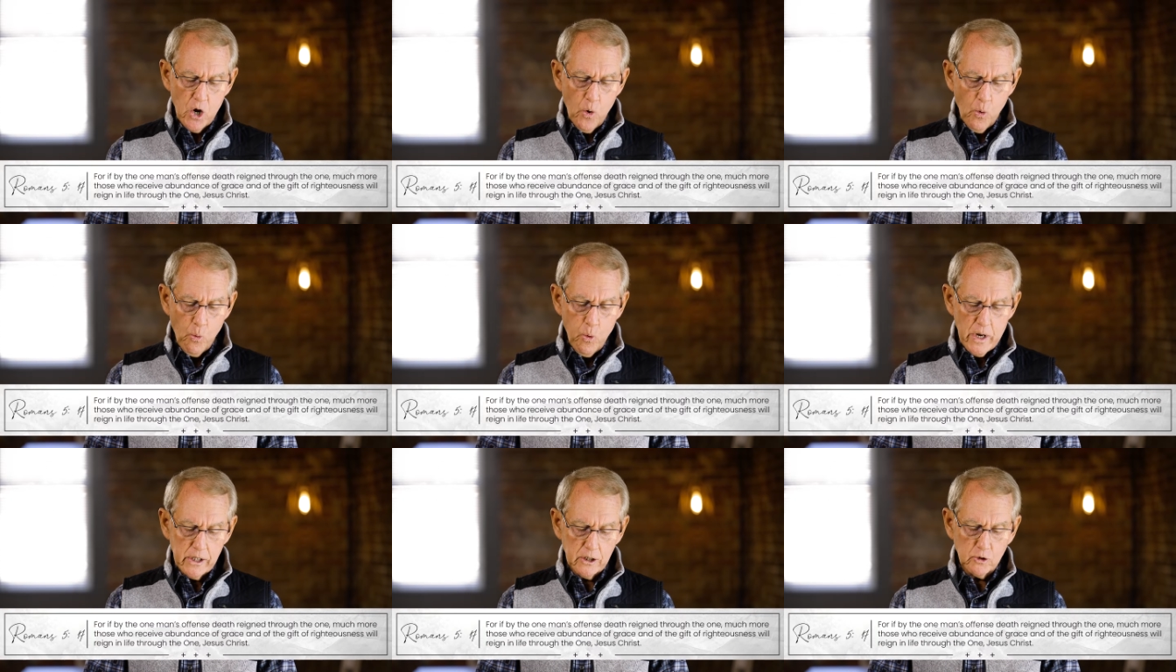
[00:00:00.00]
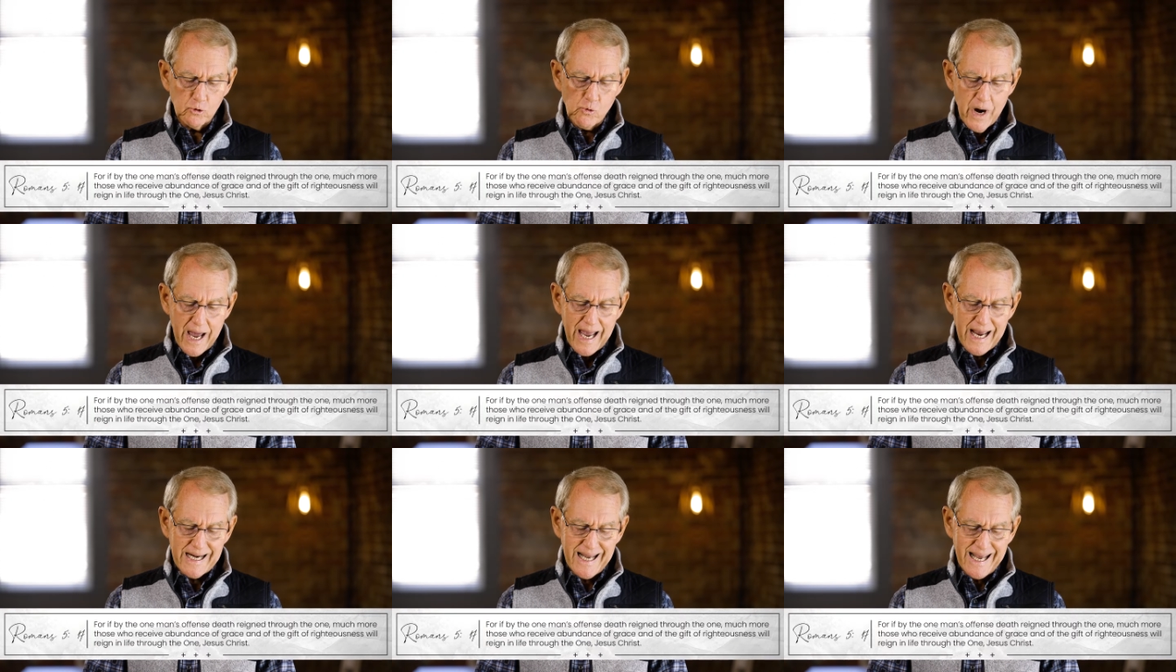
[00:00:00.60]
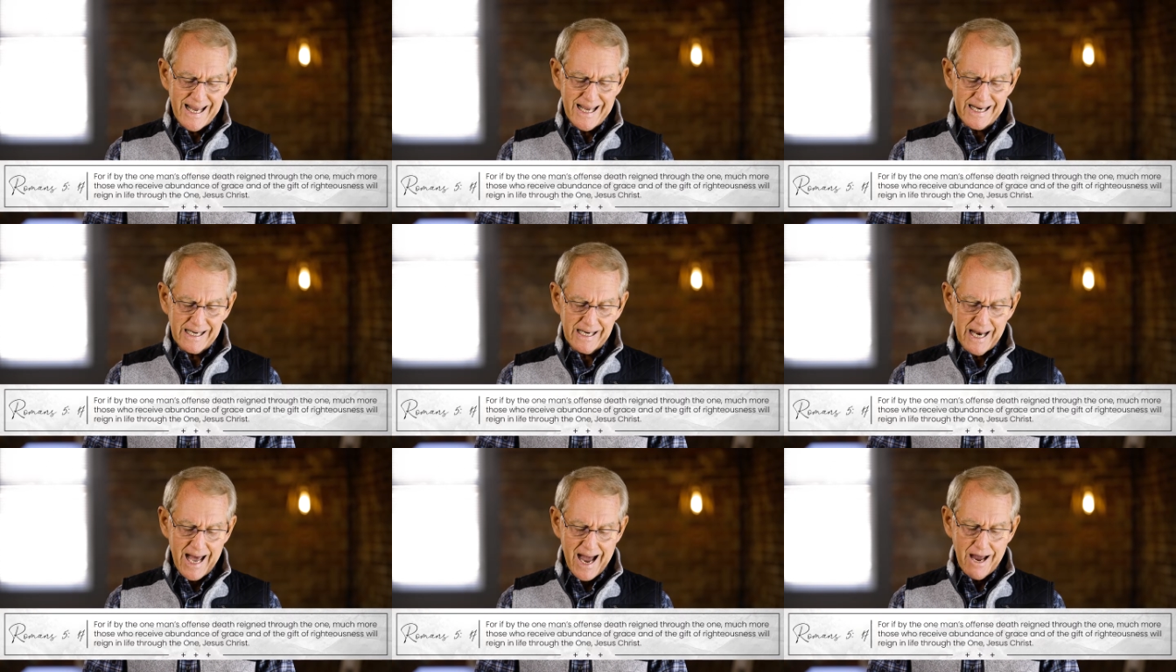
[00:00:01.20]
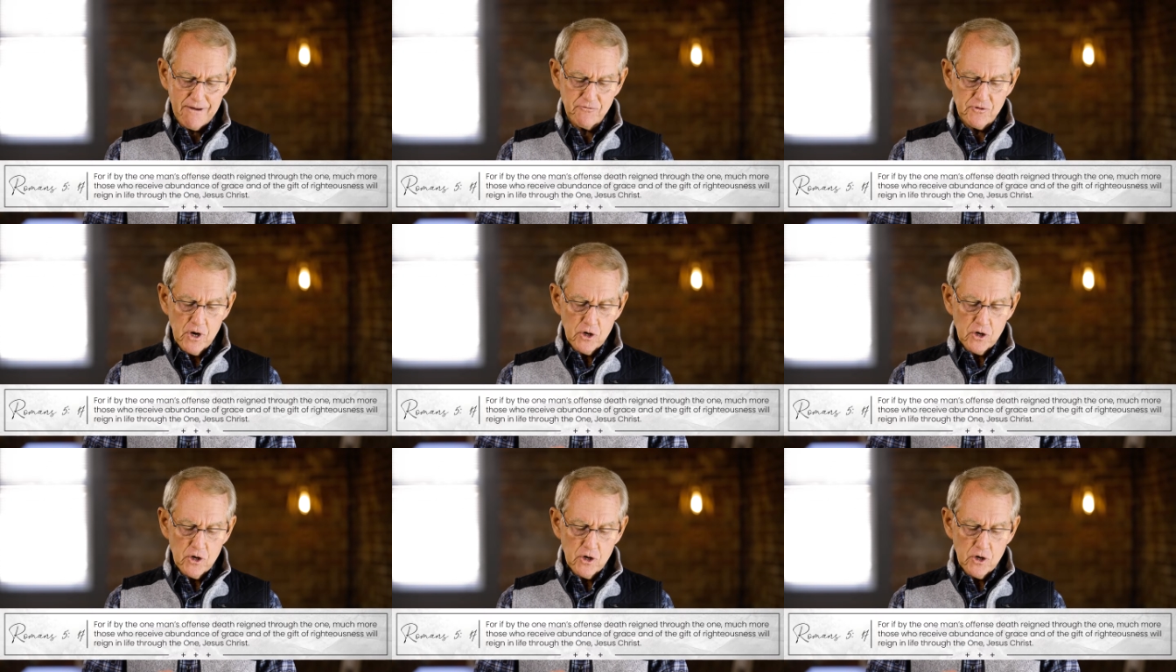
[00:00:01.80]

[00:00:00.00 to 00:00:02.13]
will reign in life